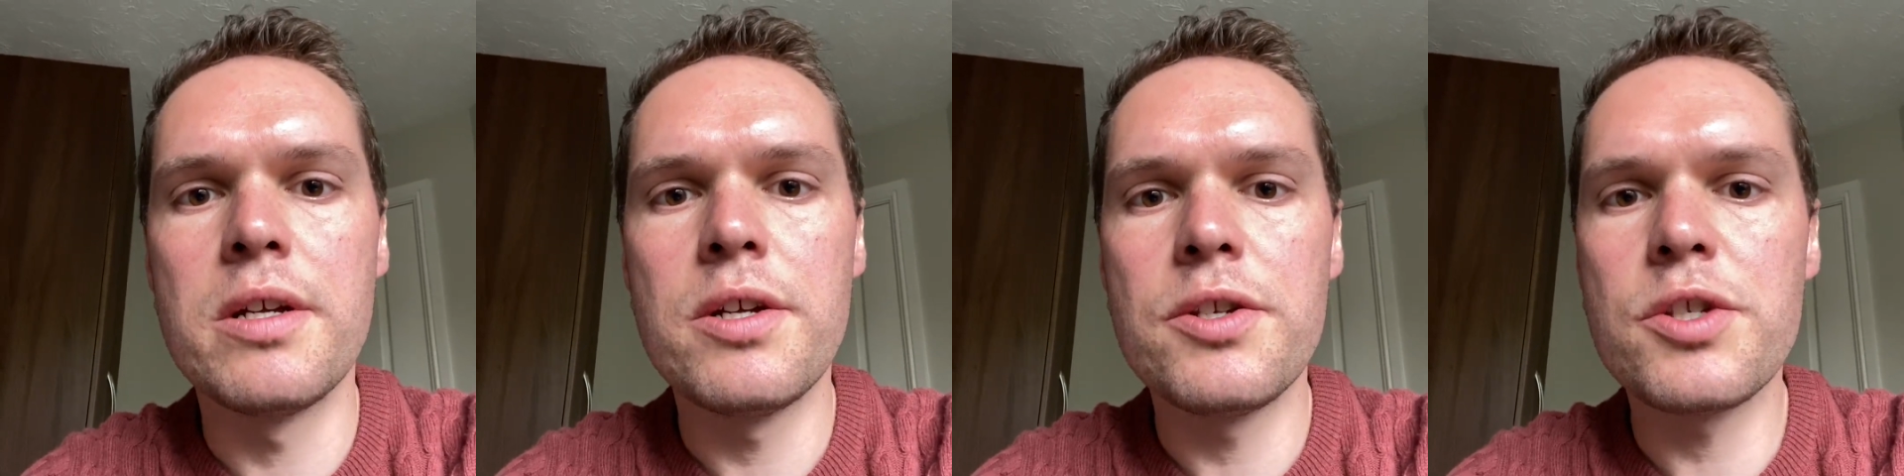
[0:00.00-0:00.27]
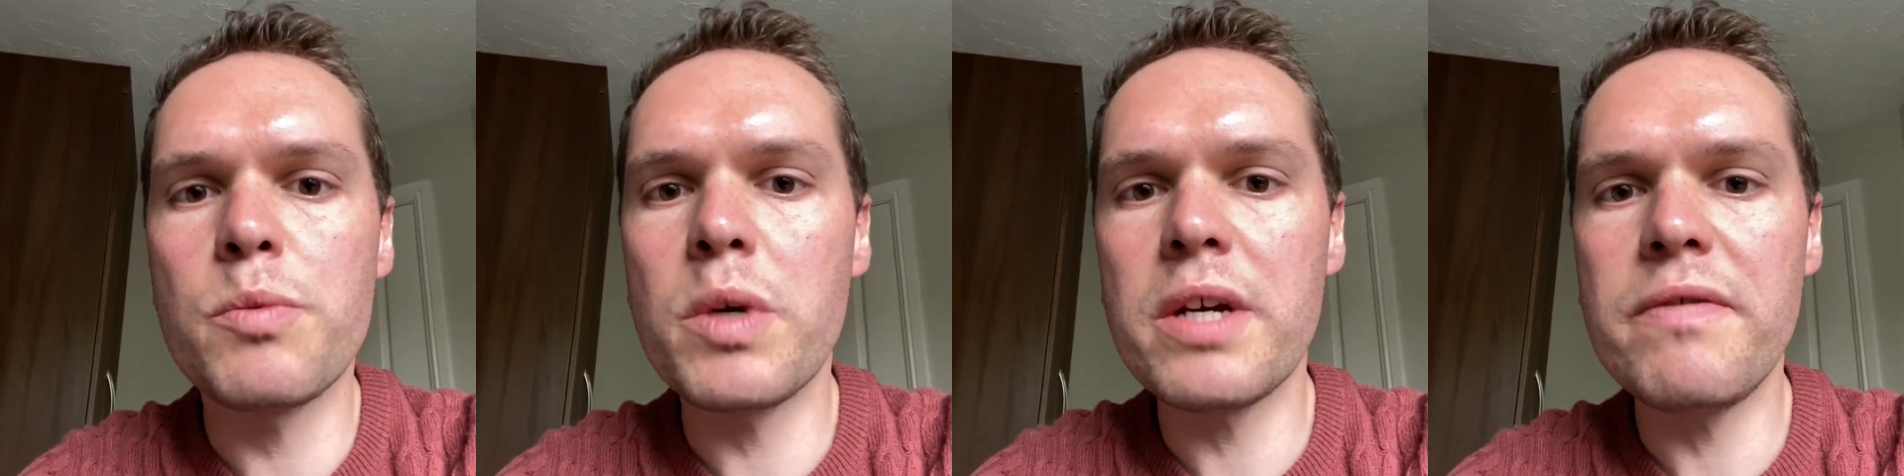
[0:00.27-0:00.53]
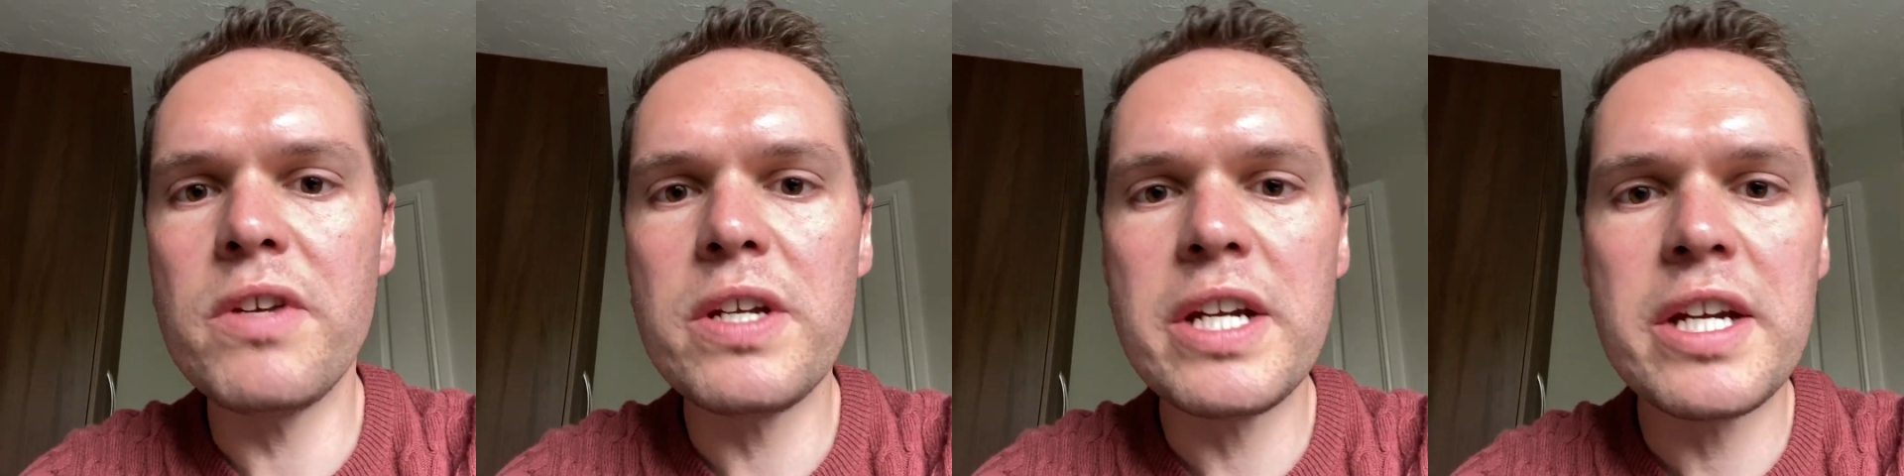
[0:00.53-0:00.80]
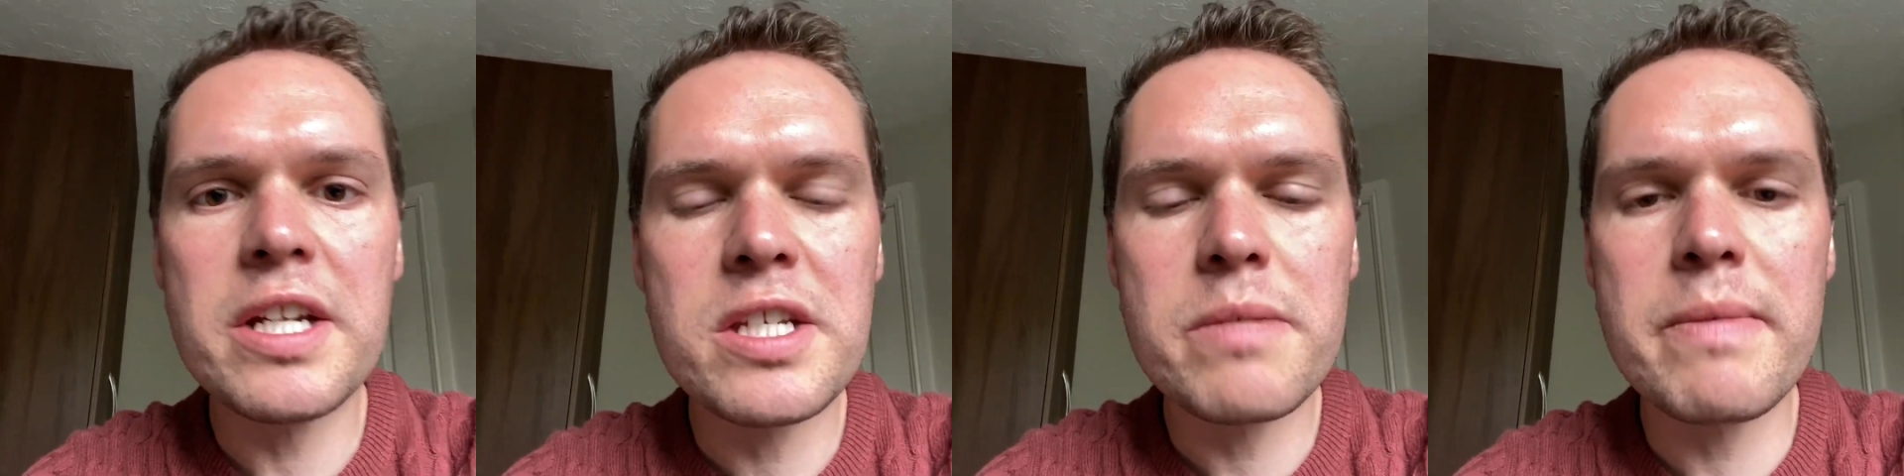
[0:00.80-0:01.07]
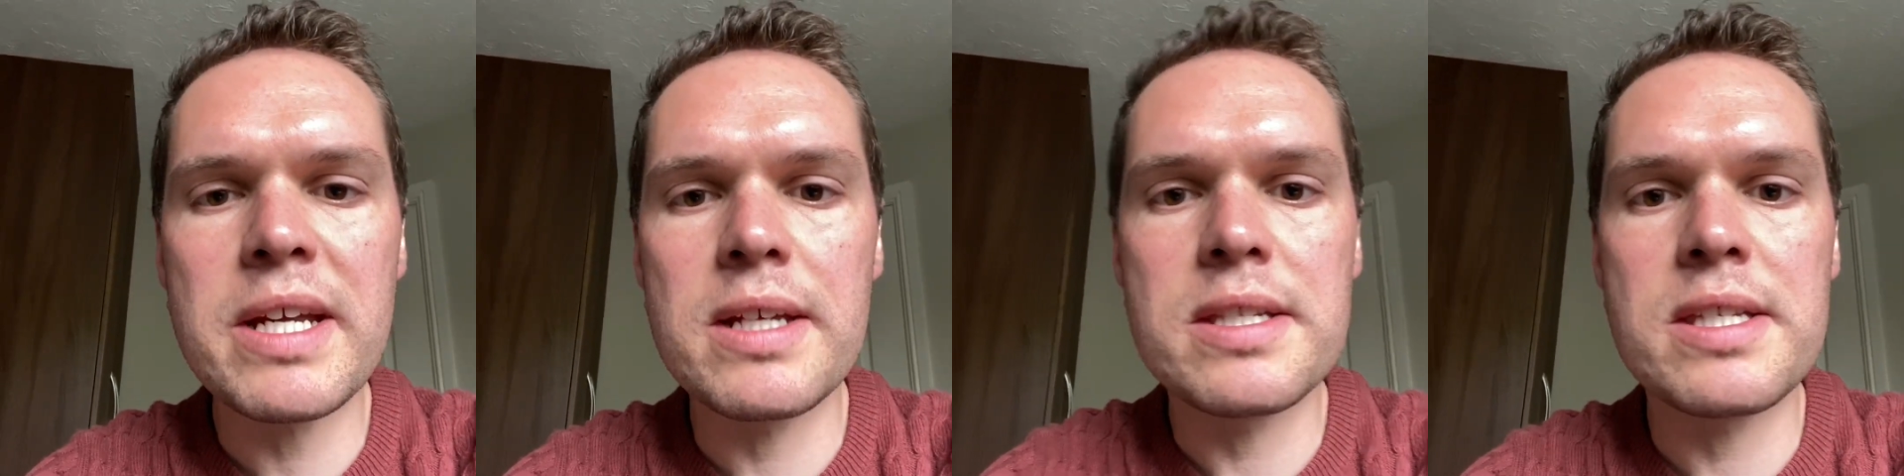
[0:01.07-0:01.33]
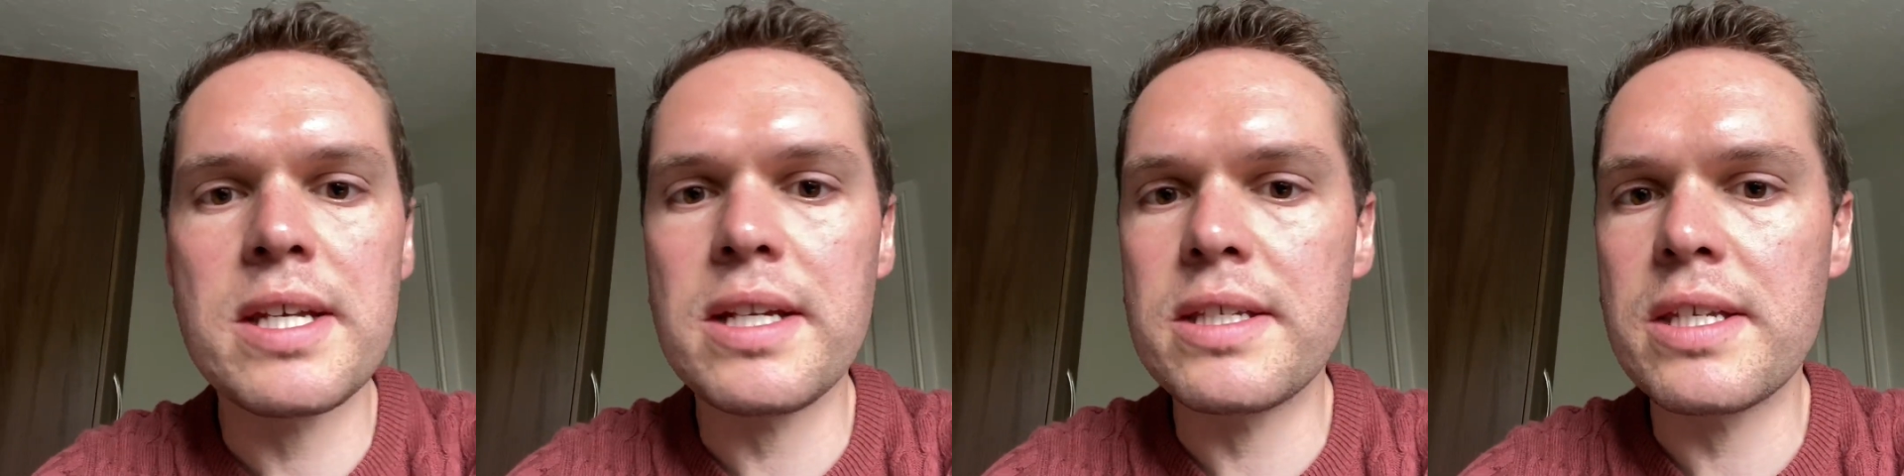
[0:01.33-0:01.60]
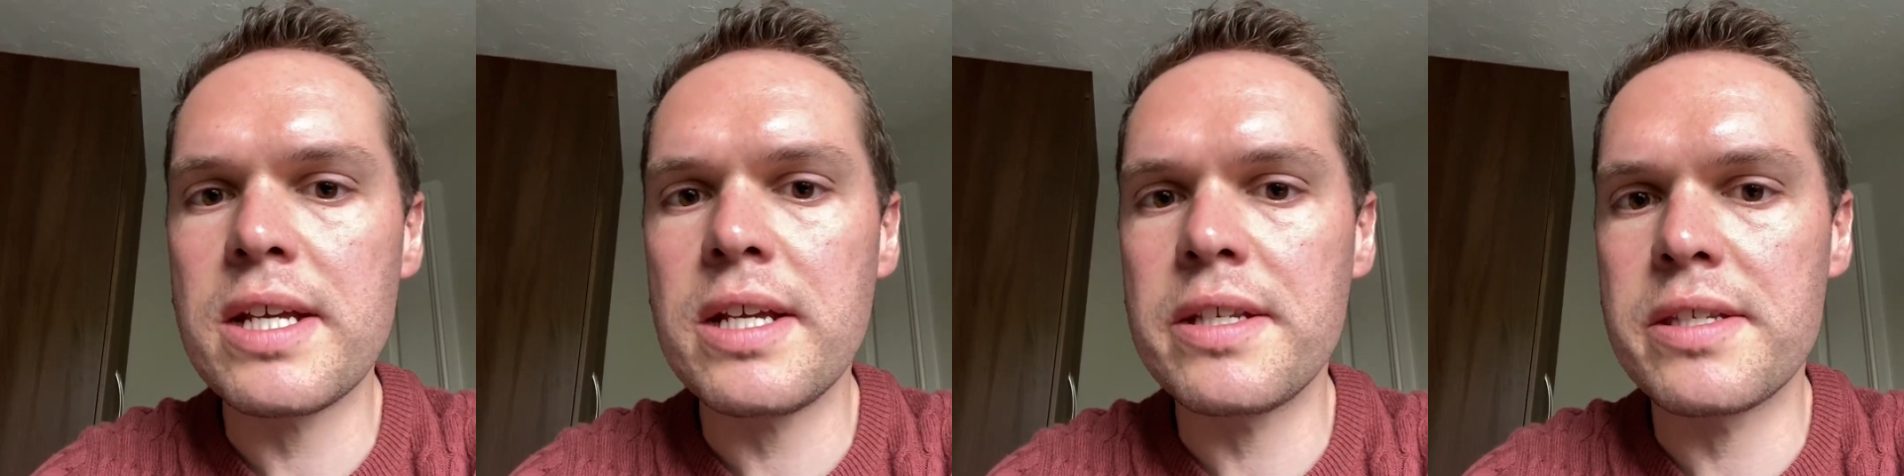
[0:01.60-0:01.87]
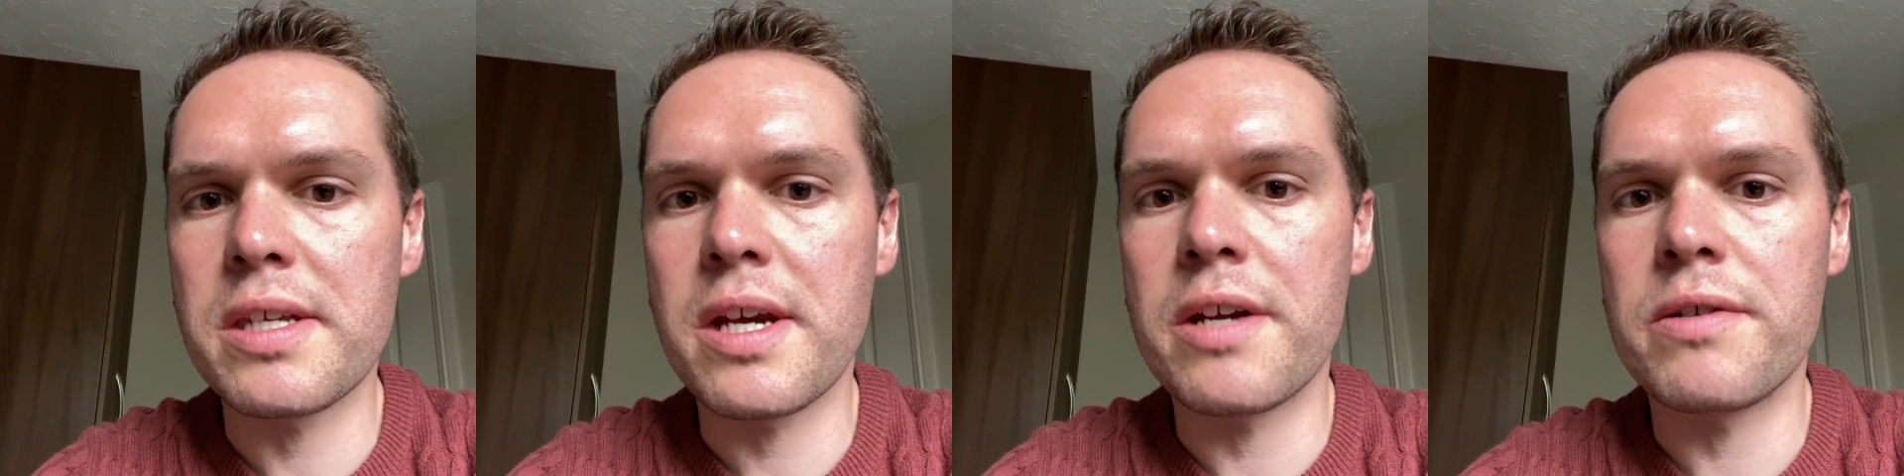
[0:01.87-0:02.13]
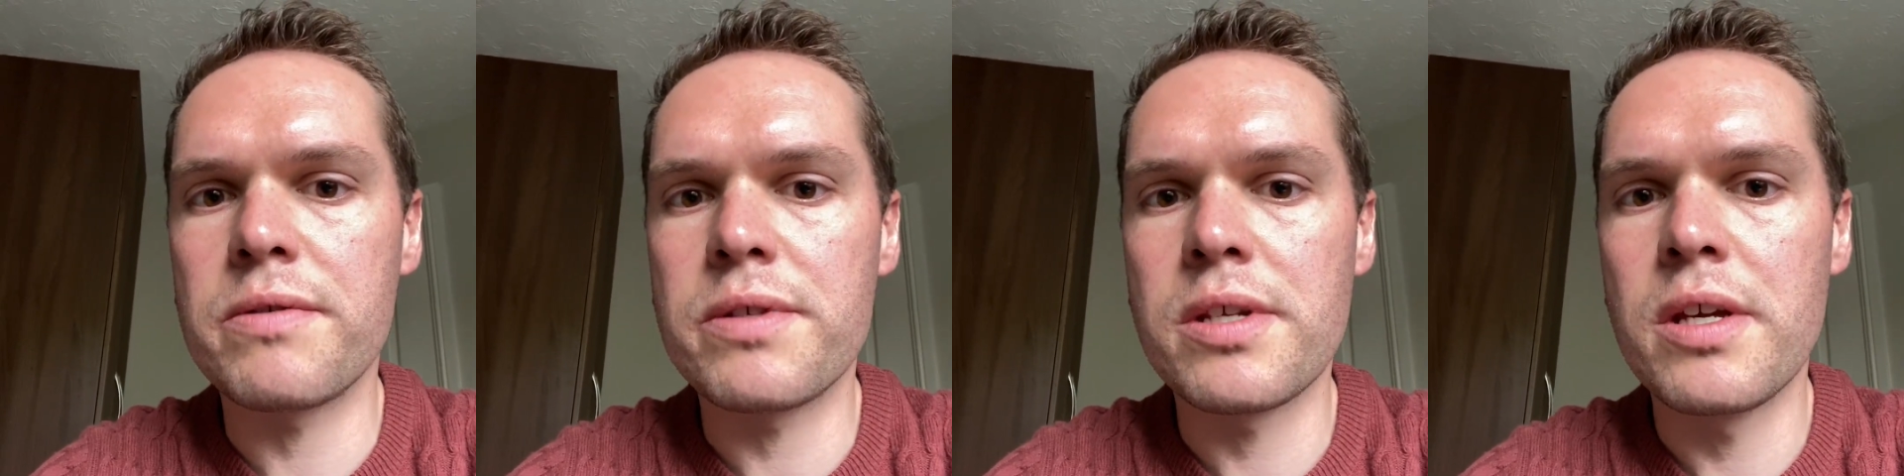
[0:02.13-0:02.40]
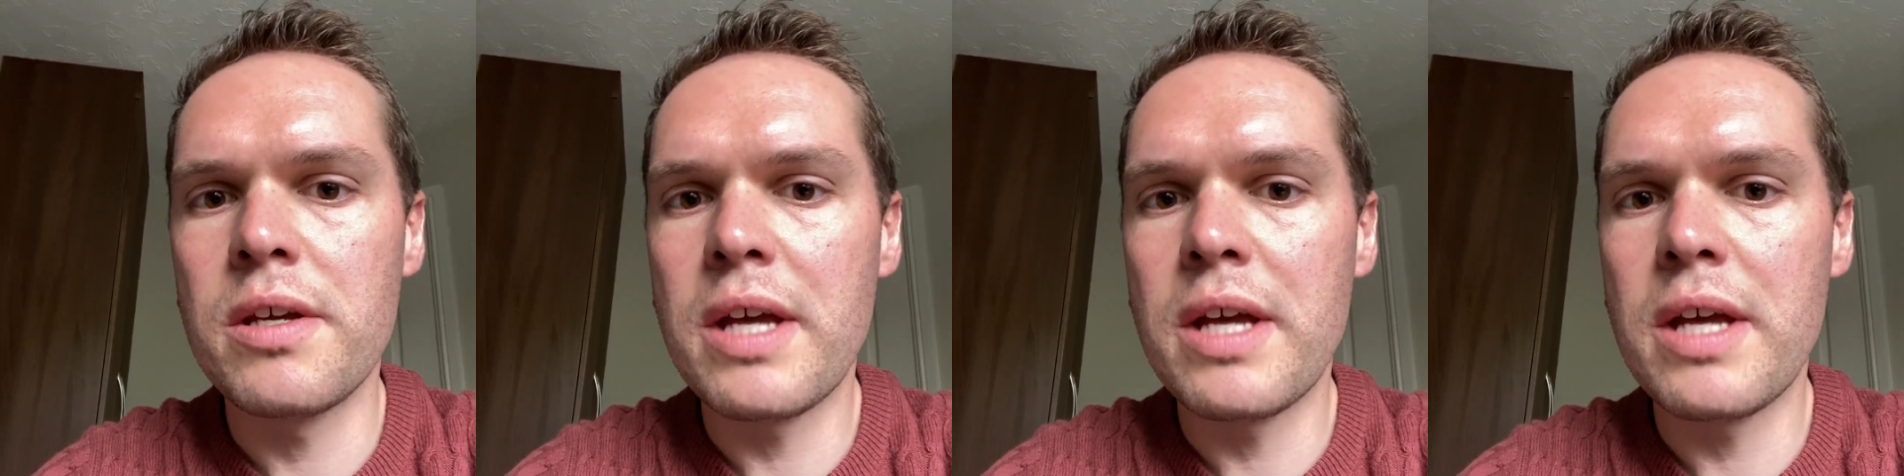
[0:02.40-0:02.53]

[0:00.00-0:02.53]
So what if you needed to make 16 scones?